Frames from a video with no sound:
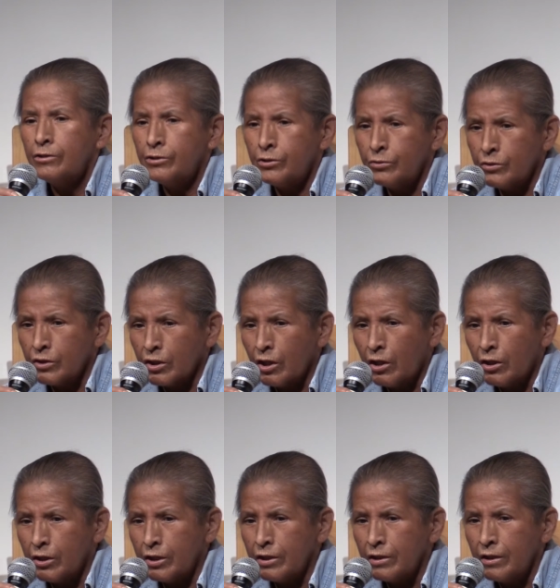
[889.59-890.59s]
to the
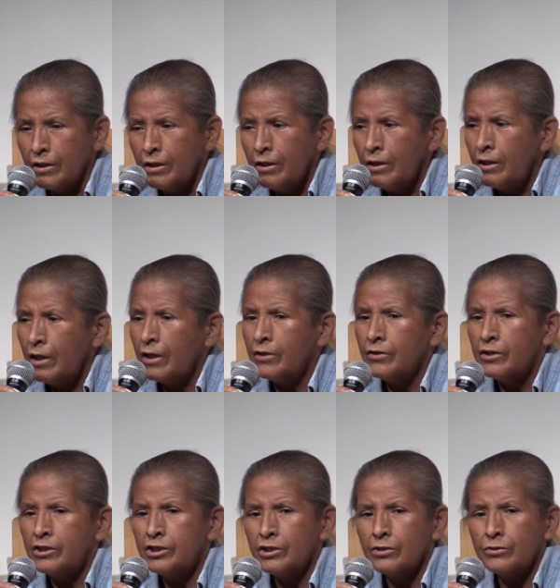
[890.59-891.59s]
garden. And
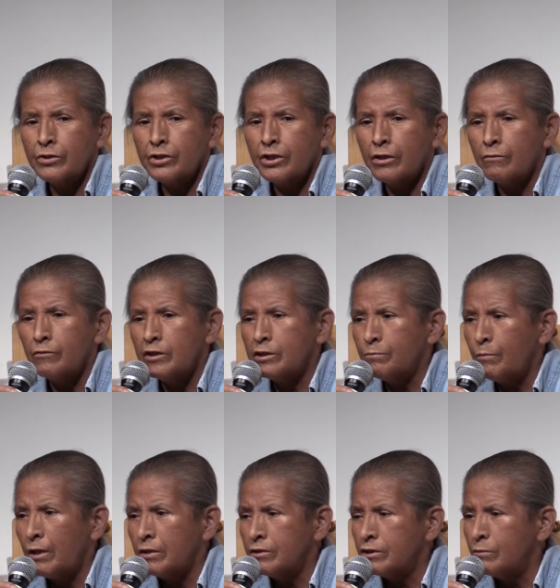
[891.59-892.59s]
the children are
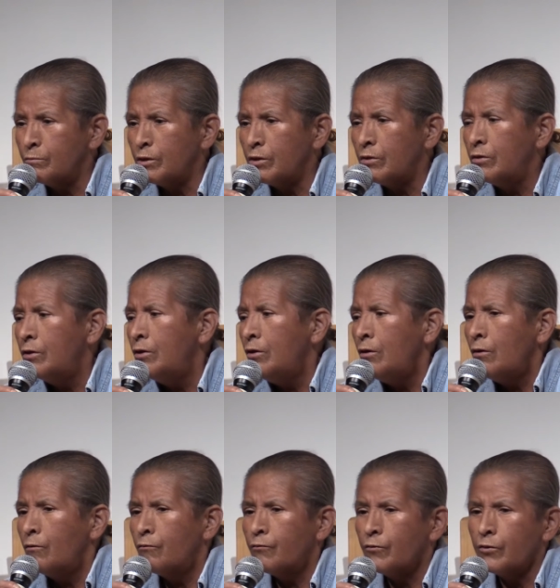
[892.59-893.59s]
responsible
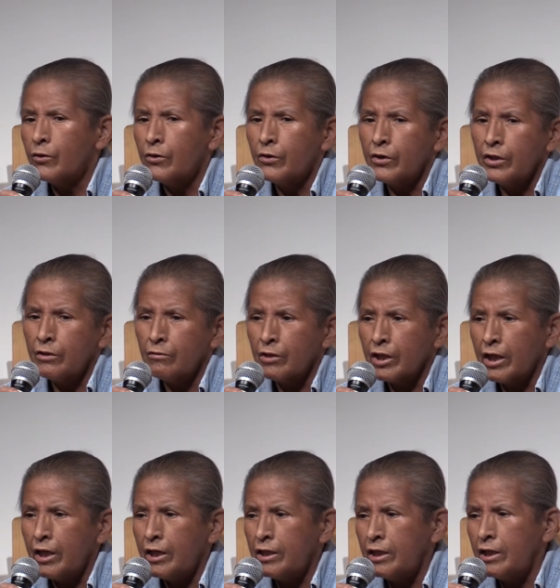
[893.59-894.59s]
for
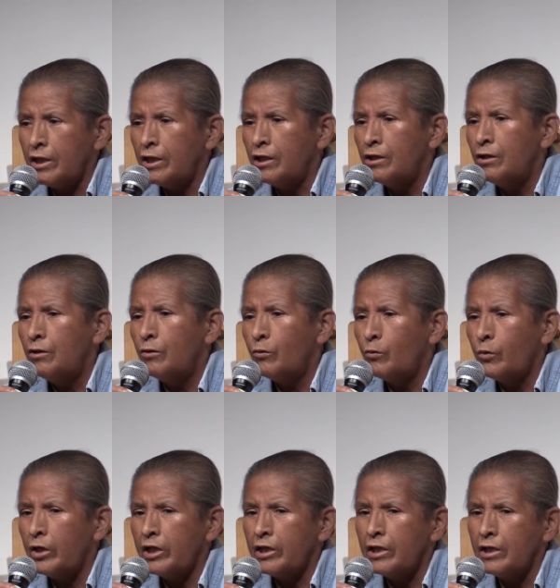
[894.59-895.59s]
irrigating,
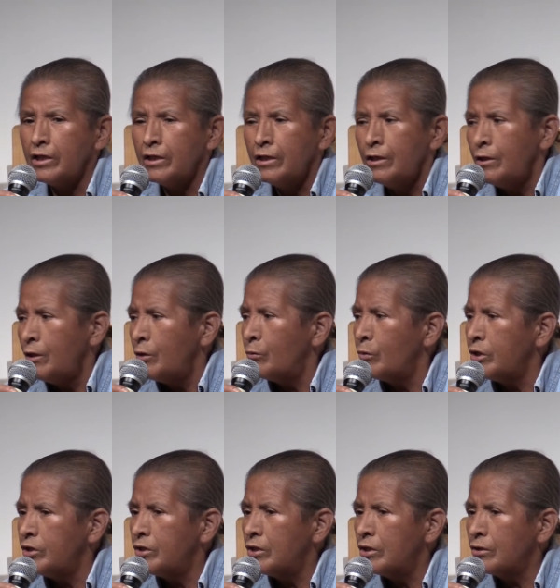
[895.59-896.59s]
weeding.
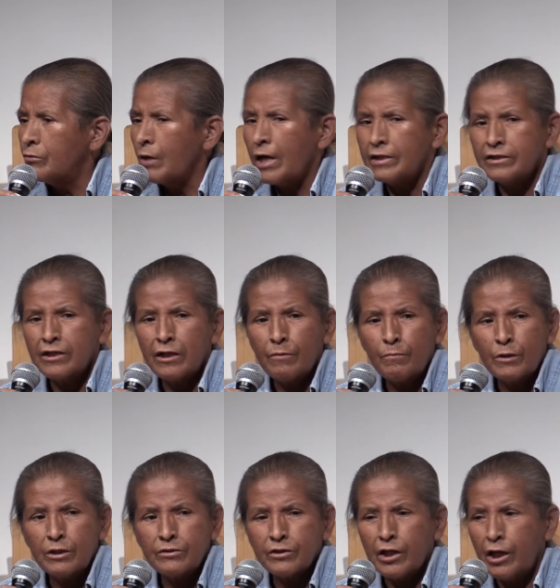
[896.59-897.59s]
When the
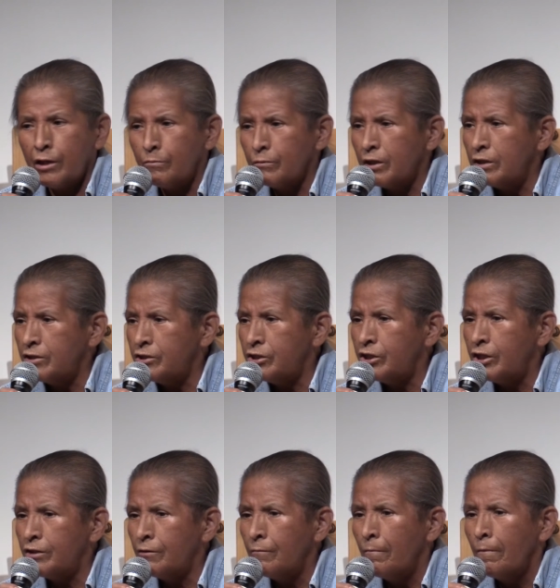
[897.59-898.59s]
grasshoppers came this
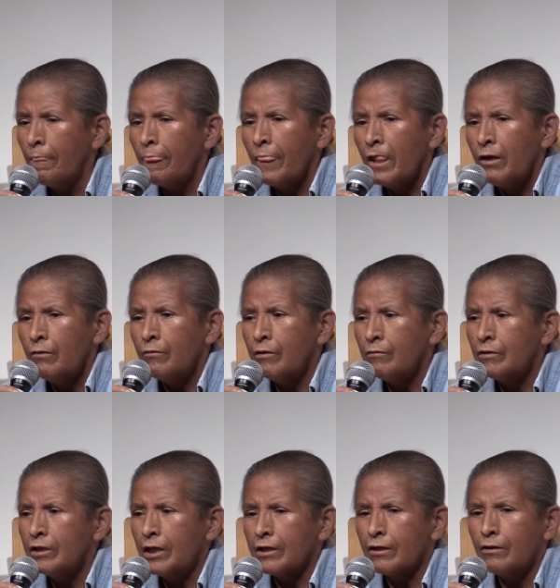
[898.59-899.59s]
year, we
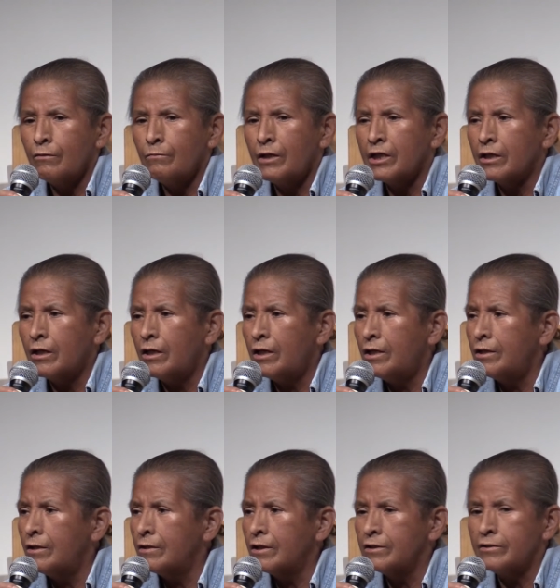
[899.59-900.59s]
were like, oh my
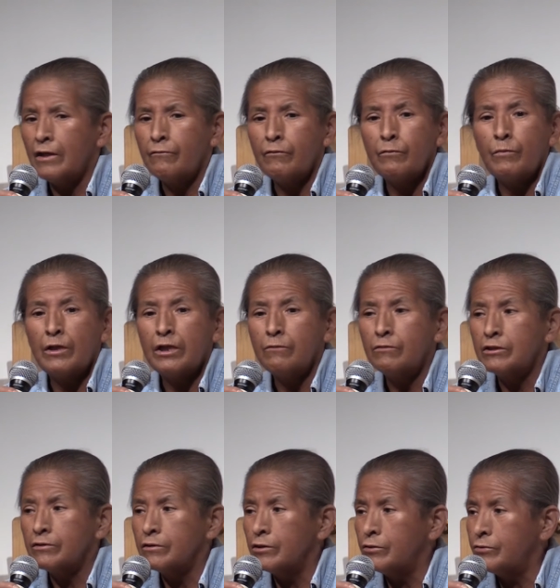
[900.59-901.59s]
God, because everybody
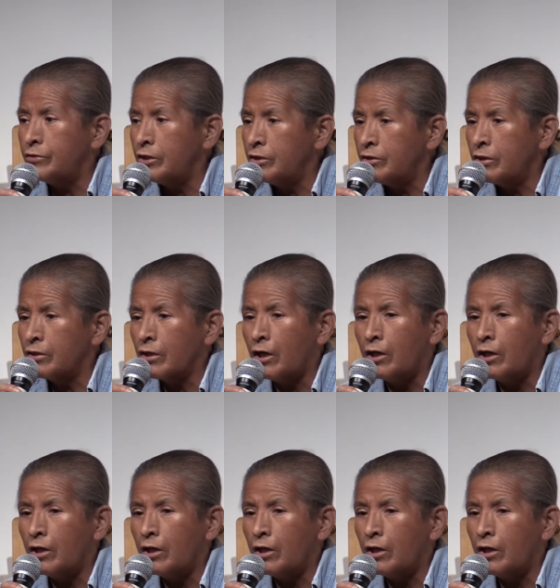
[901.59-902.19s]
was losing their